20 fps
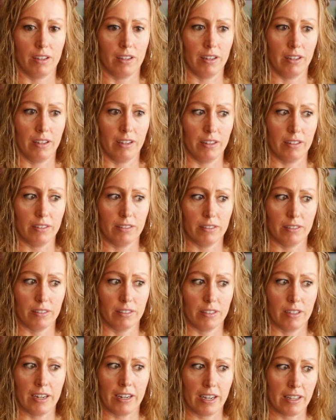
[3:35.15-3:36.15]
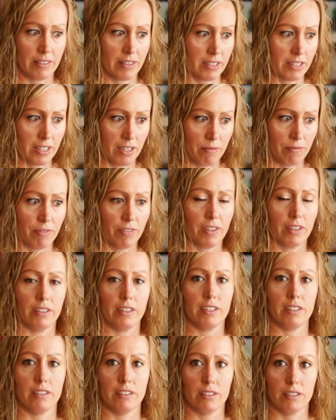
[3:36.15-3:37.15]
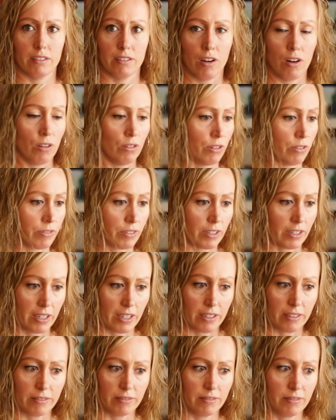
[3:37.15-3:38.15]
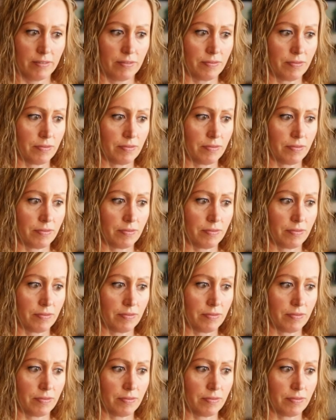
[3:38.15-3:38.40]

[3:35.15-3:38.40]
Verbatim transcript: And I got the same feelings all over again.